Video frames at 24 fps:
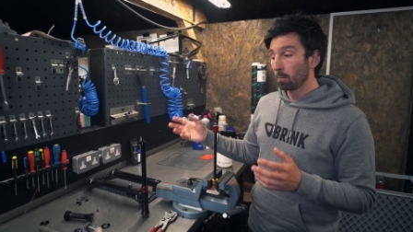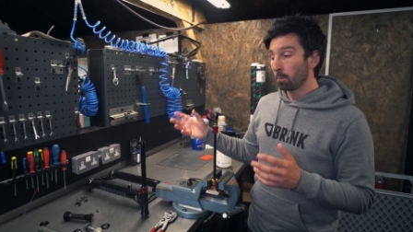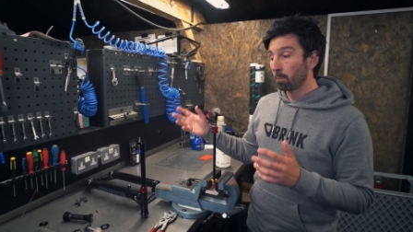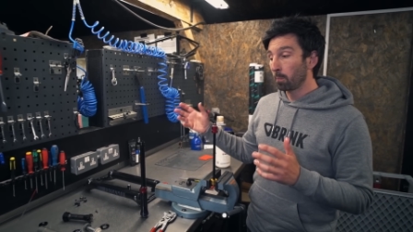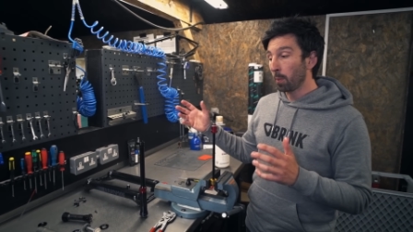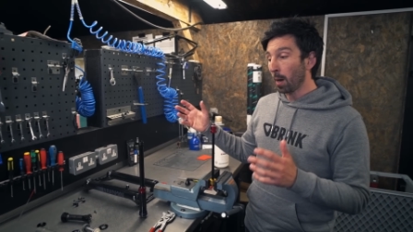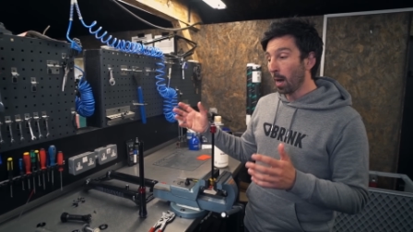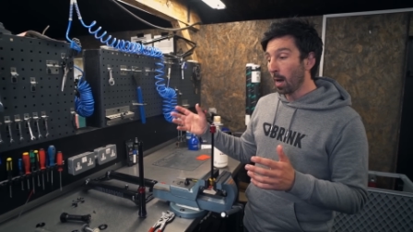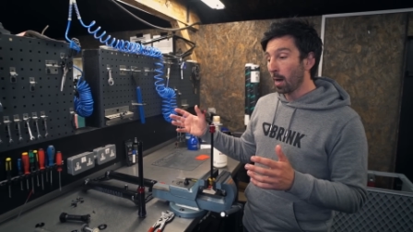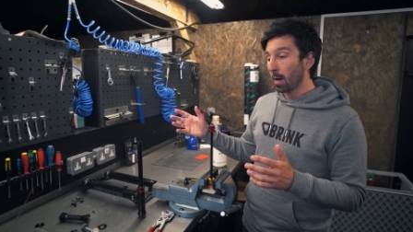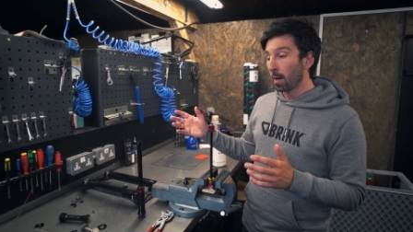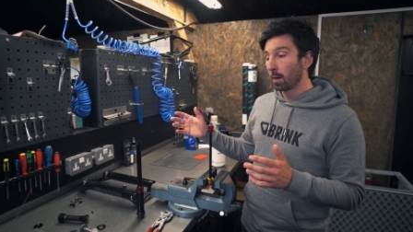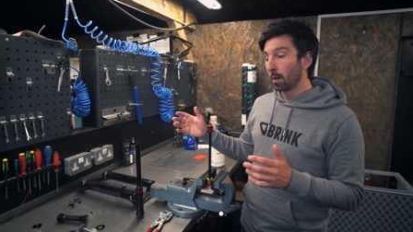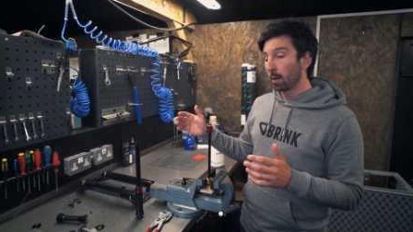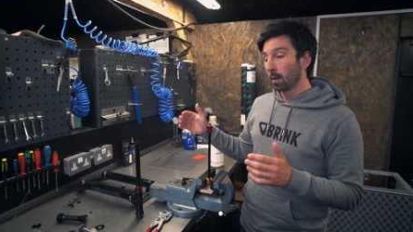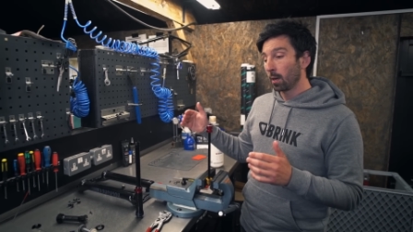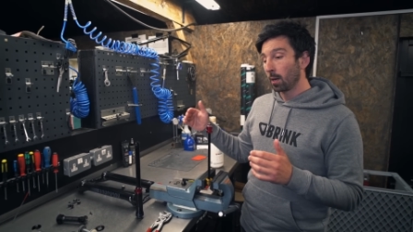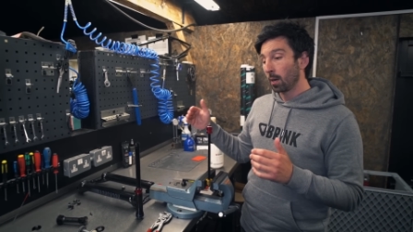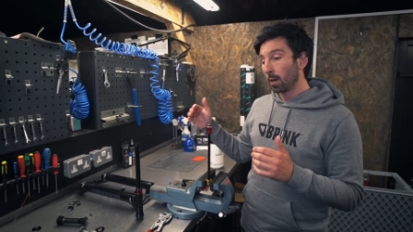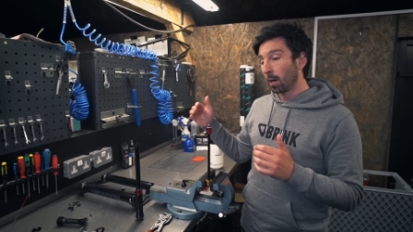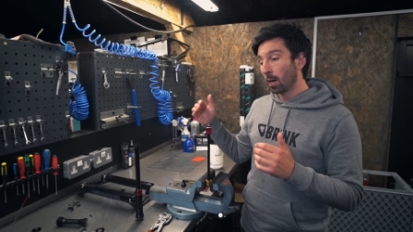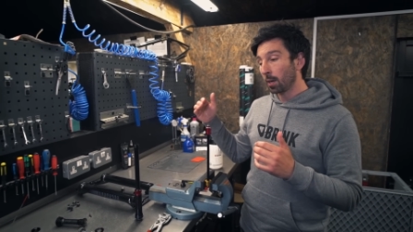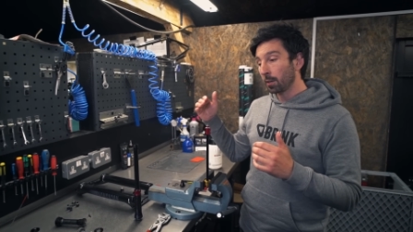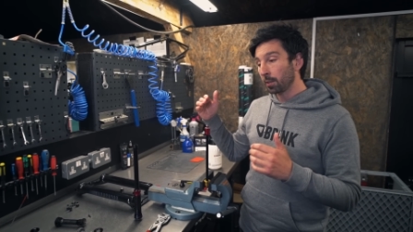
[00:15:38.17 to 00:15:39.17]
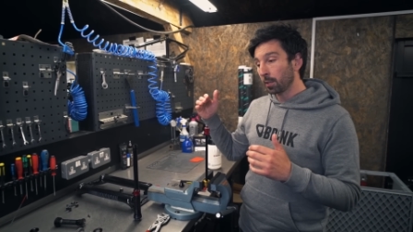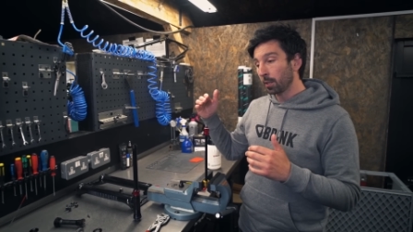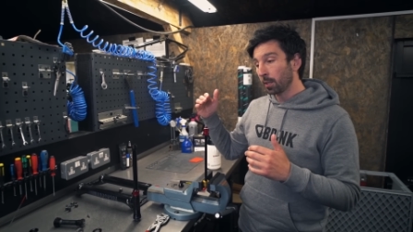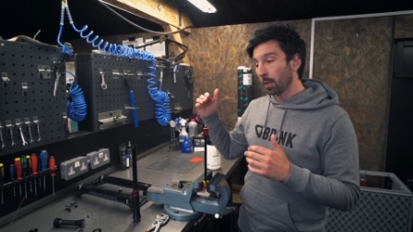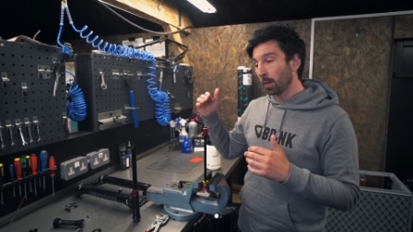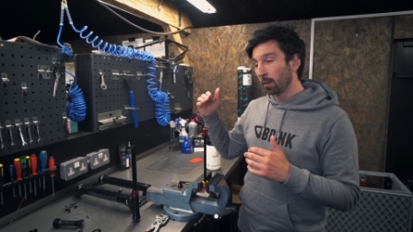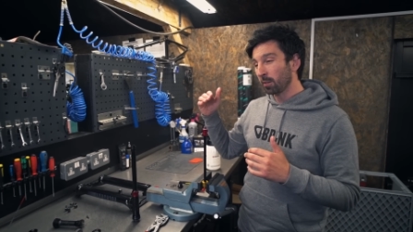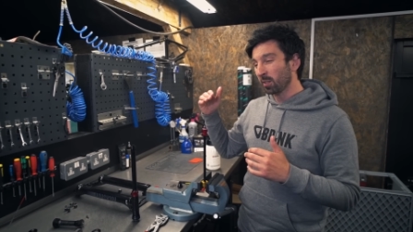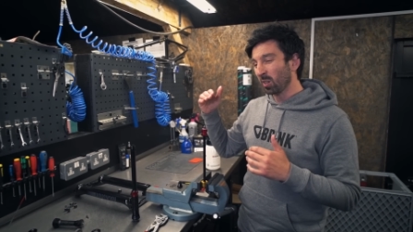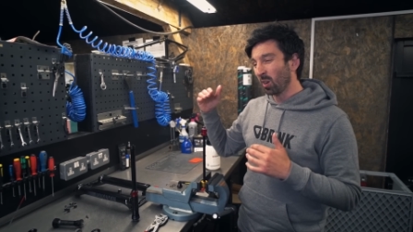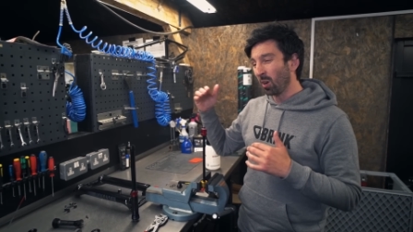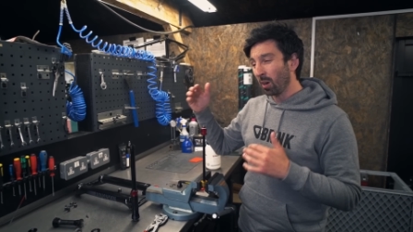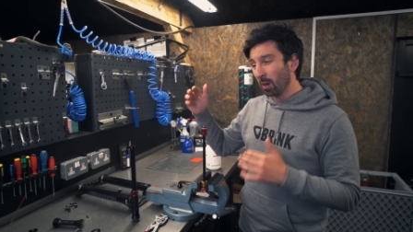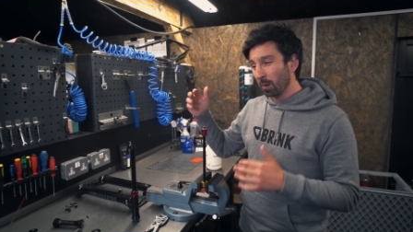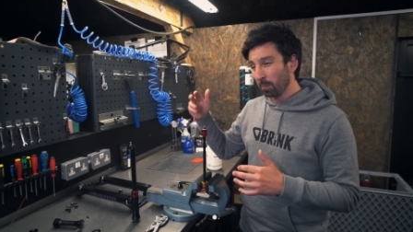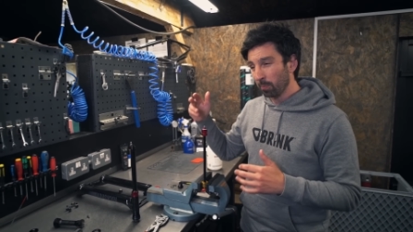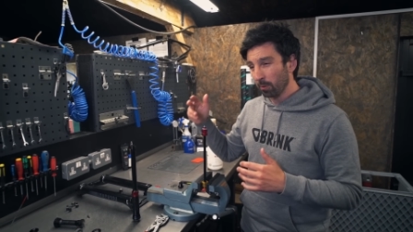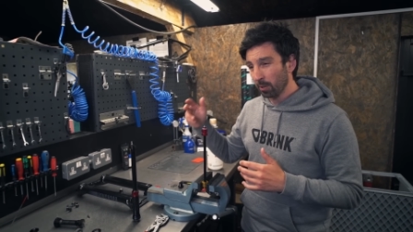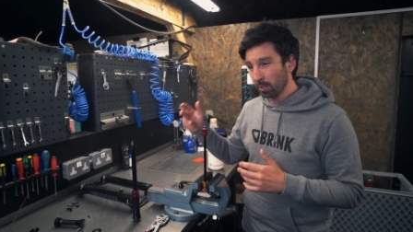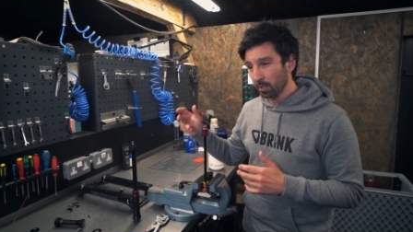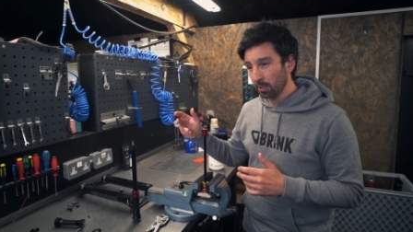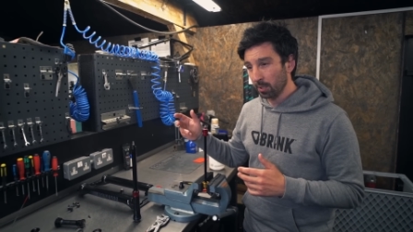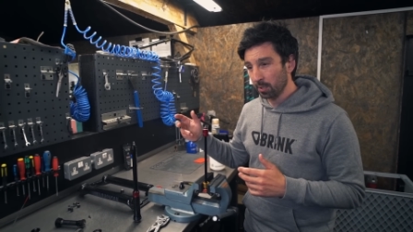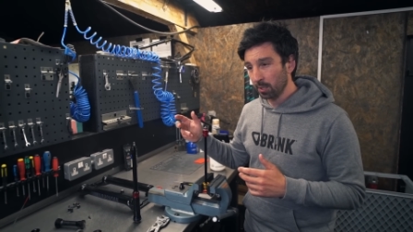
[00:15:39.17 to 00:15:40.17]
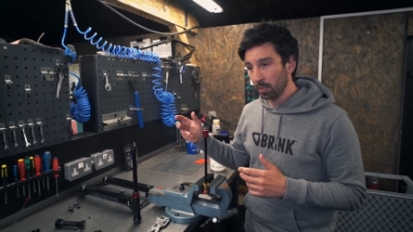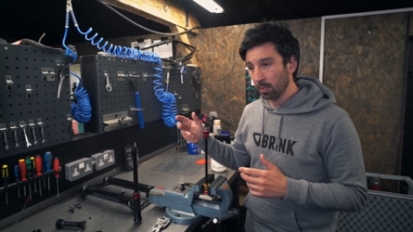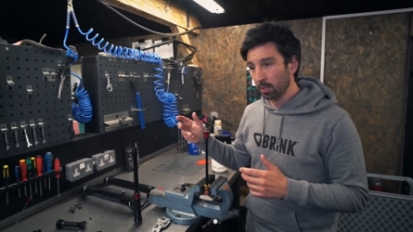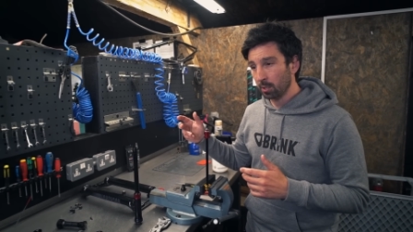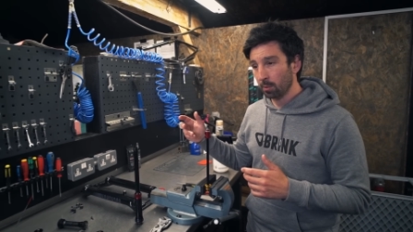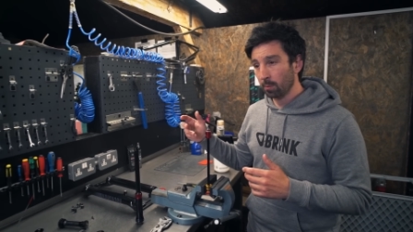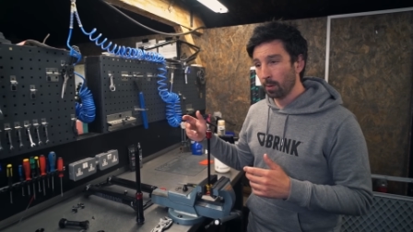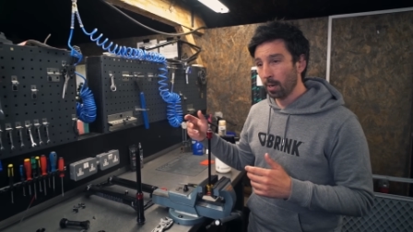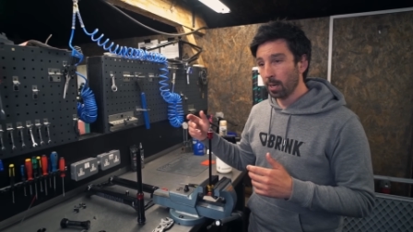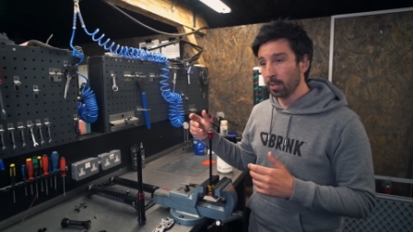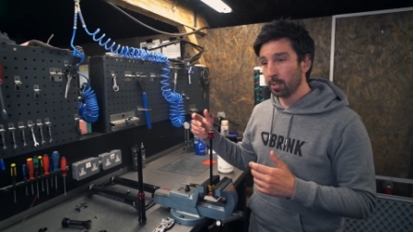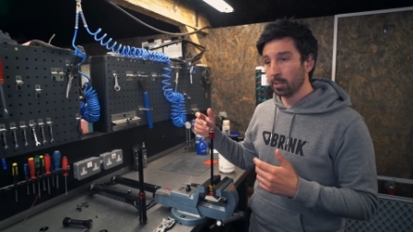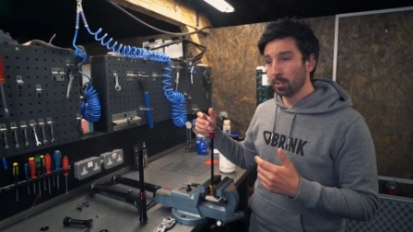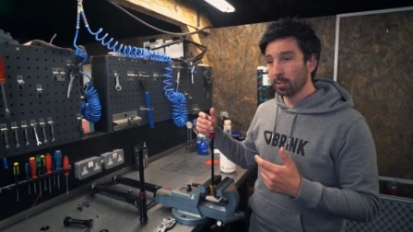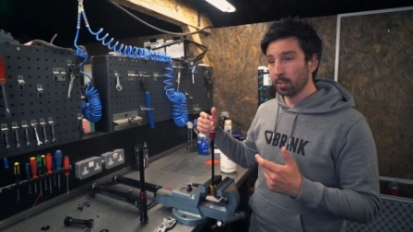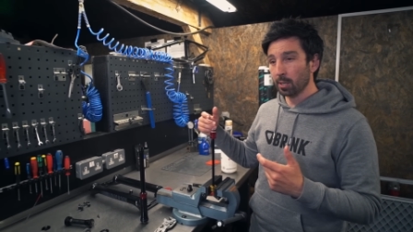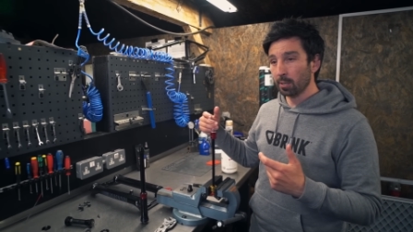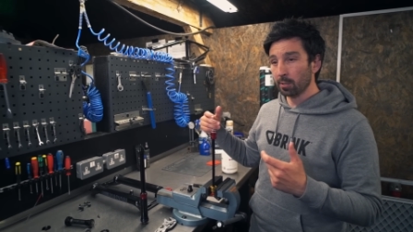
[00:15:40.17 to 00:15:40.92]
but under those high pressure situations,